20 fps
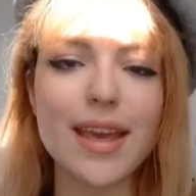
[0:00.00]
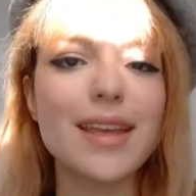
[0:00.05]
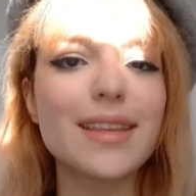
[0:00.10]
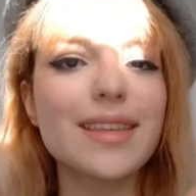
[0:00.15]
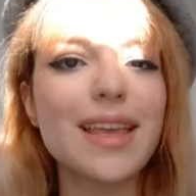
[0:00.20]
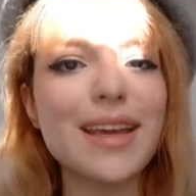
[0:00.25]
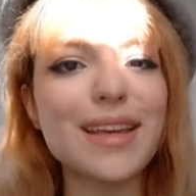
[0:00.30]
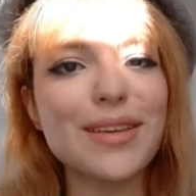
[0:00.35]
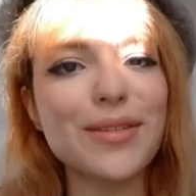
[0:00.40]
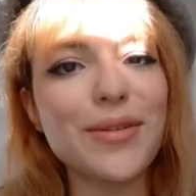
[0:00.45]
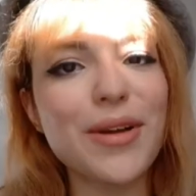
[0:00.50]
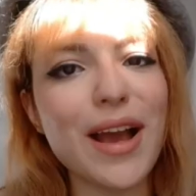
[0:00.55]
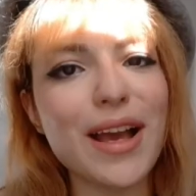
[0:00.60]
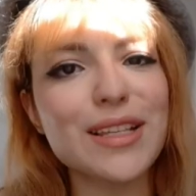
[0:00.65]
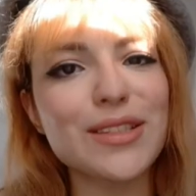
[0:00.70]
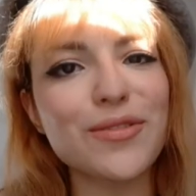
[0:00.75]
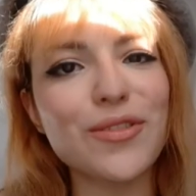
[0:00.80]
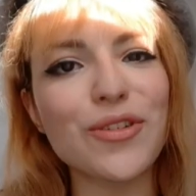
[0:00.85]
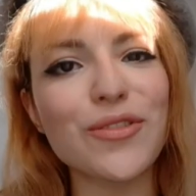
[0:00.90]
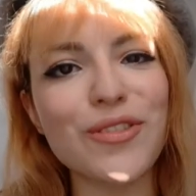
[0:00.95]
Thank you
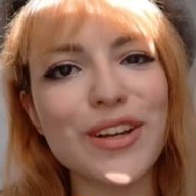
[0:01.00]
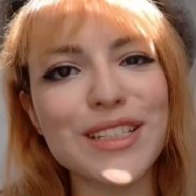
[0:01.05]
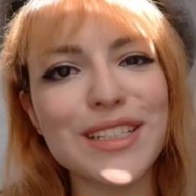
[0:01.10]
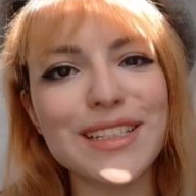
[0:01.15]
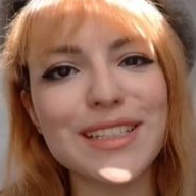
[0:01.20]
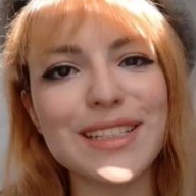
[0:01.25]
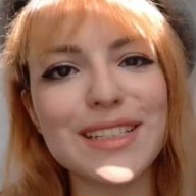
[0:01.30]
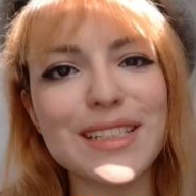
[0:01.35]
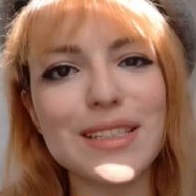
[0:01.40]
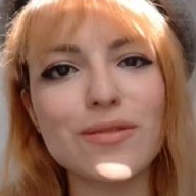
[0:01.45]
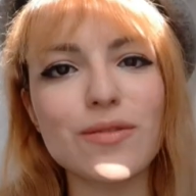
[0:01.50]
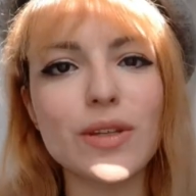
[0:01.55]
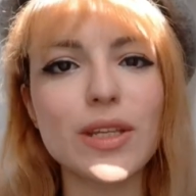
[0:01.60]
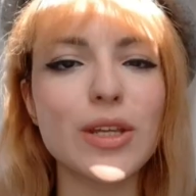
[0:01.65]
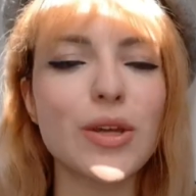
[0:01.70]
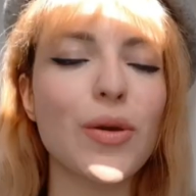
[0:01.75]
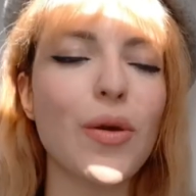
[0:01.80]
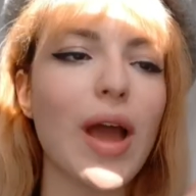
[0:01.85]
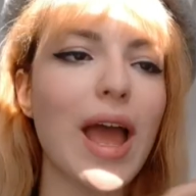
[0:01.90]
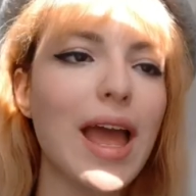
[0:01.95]
guys for watching this
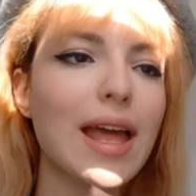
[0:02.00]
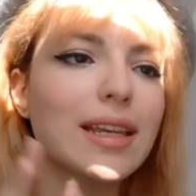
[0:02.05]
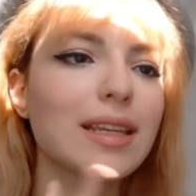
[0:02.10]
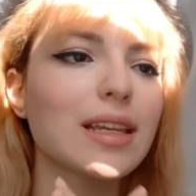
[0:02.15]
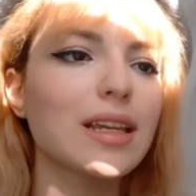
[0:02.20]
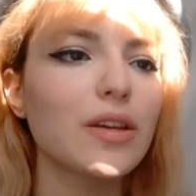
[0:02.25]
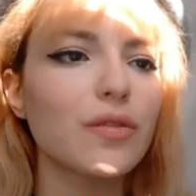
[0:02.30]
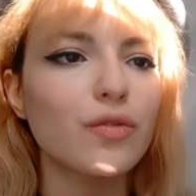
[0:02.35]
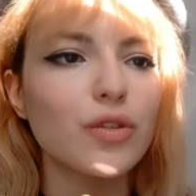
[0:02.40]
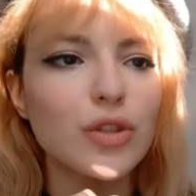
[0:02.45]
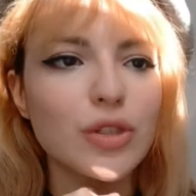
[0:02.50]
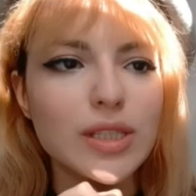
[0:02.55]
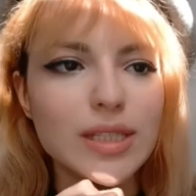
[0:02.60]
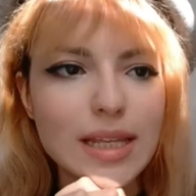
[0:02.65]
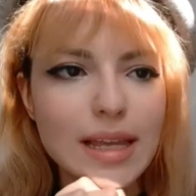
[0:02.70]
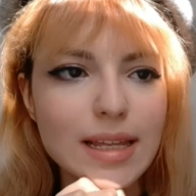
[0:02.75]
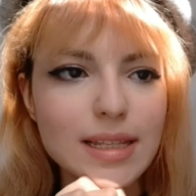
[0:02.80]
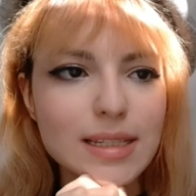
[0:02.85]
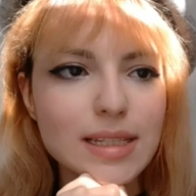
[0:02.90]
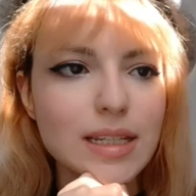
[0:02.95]
video, and if you
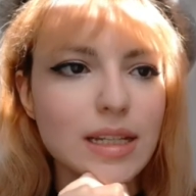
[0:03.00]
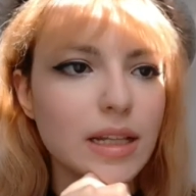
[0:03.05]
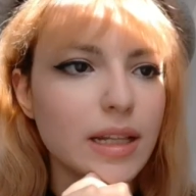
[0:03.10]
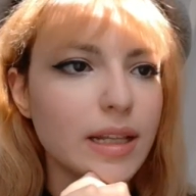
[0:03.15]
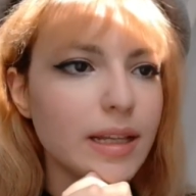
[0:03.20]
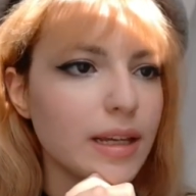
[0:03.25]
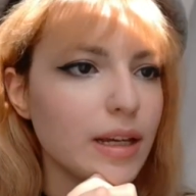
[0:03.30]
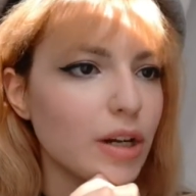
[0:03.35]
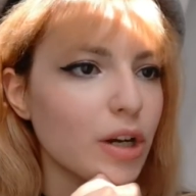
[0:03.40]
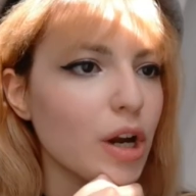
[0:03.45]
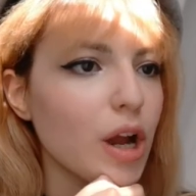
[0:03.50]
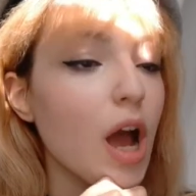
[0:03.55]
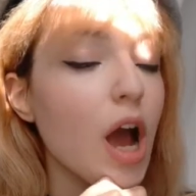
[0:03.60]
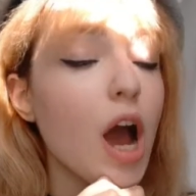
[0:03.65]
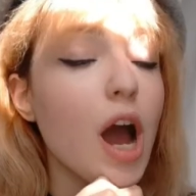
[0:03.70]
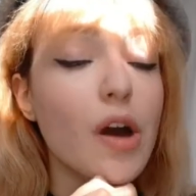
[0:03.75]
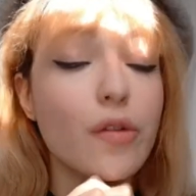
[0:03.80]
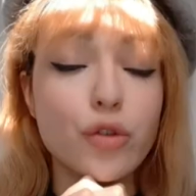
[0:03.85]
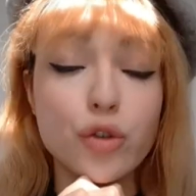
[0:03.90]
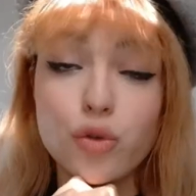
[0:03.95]
stayed till here,
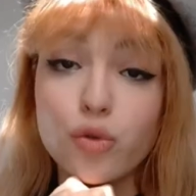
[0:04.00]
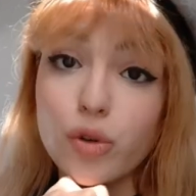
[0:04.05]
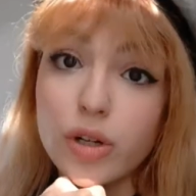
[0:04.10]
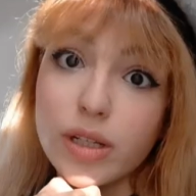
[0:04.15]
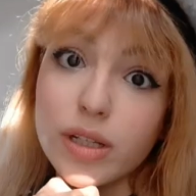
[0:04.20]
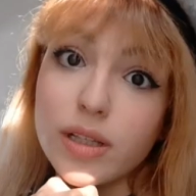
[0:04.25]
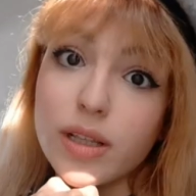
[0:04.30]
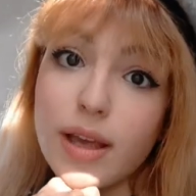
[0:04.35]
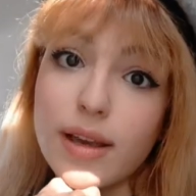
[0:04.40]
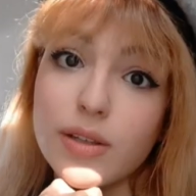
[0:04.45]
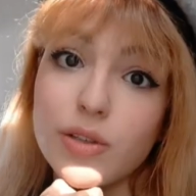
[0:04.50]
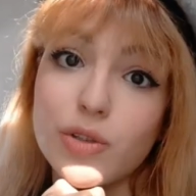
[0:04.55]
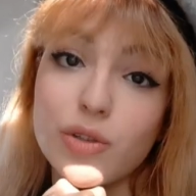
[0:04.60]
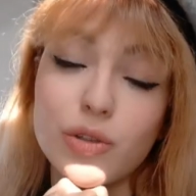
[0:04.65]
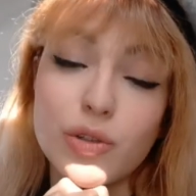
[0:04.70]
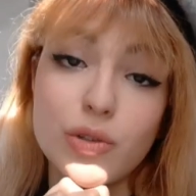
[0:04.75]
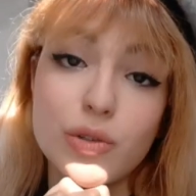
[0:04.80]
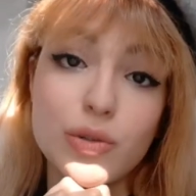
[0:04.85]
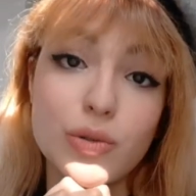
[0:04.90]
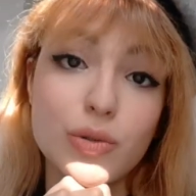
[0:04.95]
I would really like
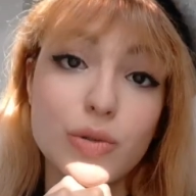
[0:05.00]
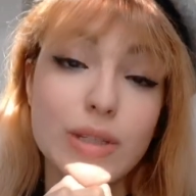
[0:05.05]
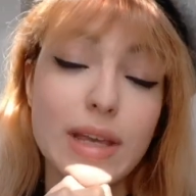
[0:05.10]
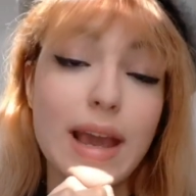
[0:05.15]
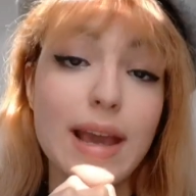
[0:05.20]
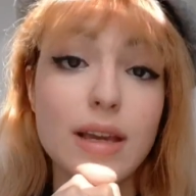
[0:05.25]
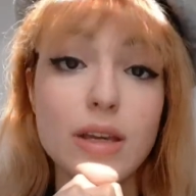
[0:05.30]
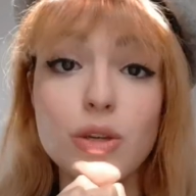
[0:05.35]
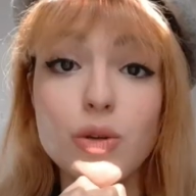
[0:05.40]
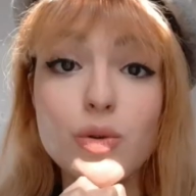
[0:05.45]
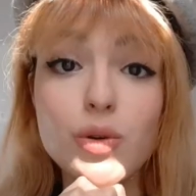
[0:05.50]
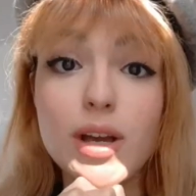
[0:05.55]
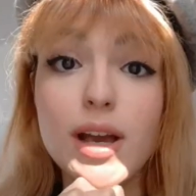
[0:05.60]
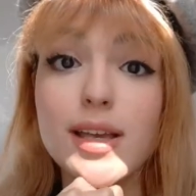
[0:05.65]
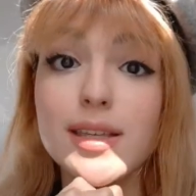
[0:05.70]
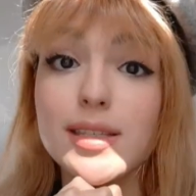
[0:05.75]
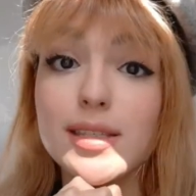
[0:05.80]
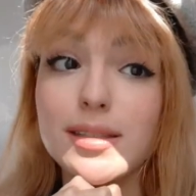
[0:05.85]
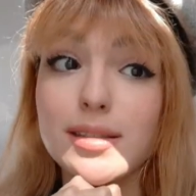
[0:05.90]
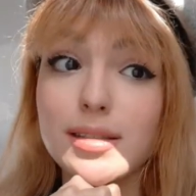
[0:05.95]
to thank you,
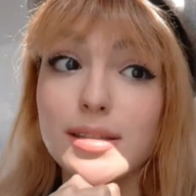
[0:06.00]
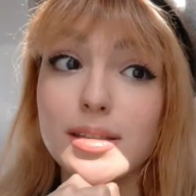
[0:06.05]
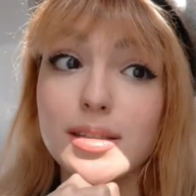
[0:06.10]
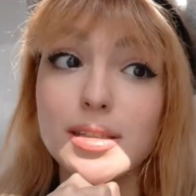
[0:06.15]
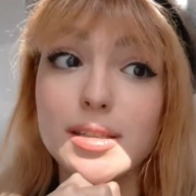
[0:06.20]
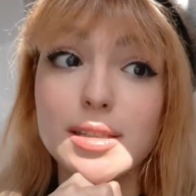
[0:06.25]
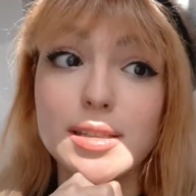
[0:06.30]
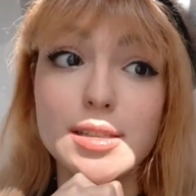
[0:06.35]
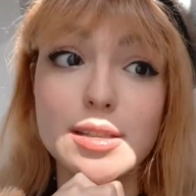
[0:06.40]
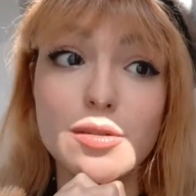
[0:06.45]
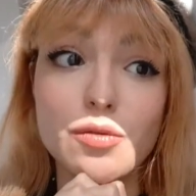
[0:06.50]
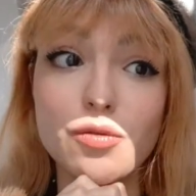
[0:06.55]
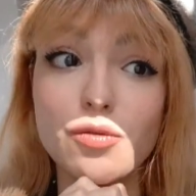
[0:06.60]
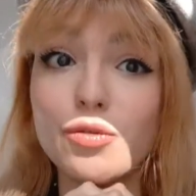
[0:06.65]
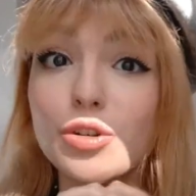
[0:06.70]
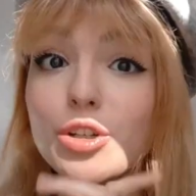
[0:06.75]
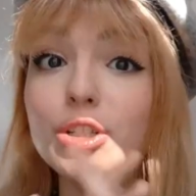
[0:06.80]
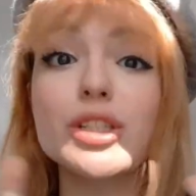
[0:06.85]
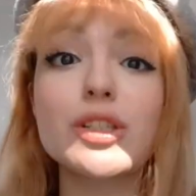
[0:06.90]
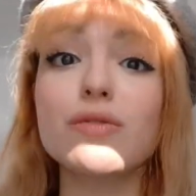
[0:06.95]
because this is the
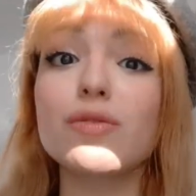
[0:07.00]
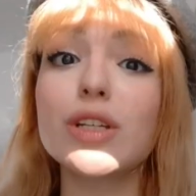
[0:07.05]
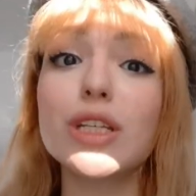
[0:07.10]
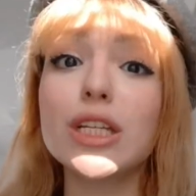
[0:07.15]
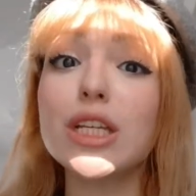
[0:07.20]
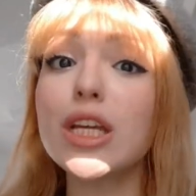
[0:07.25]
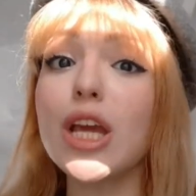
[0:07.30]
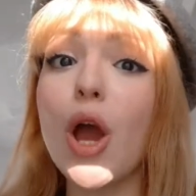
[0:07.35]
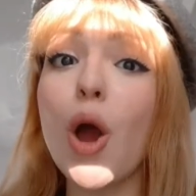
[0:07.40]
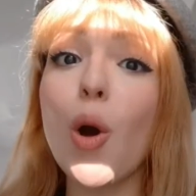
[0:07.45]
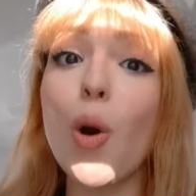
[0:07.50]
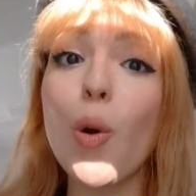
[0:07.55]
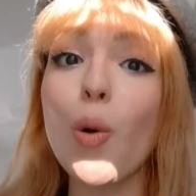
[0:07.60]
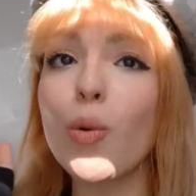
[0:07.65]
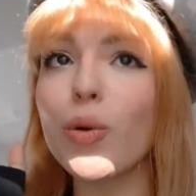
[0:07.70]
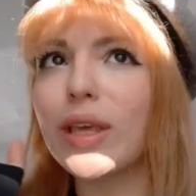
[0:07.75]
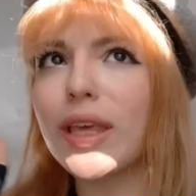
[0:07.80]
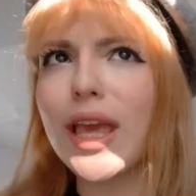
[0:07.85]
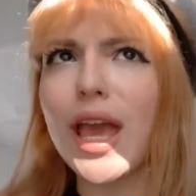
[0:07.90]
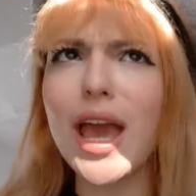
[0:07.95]
first
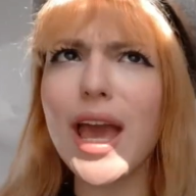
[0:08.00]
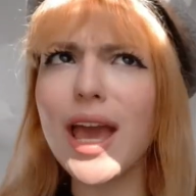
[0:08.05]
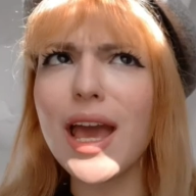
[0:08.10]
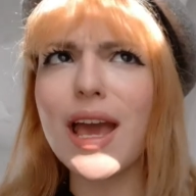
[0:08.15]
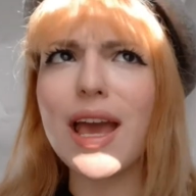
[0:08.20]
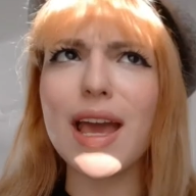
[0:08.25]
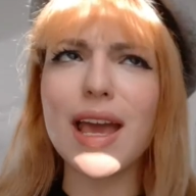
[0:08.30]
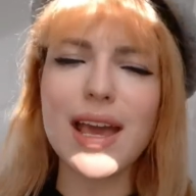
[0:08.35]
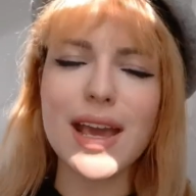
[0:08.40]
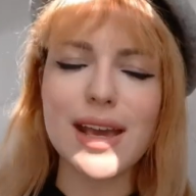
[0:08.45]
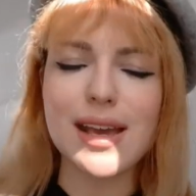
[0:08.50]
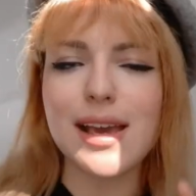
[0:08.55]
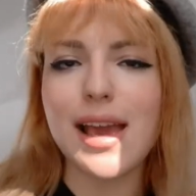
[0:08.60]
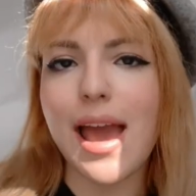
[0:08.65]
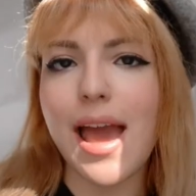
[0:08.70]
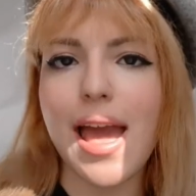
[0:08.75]
video. Yay!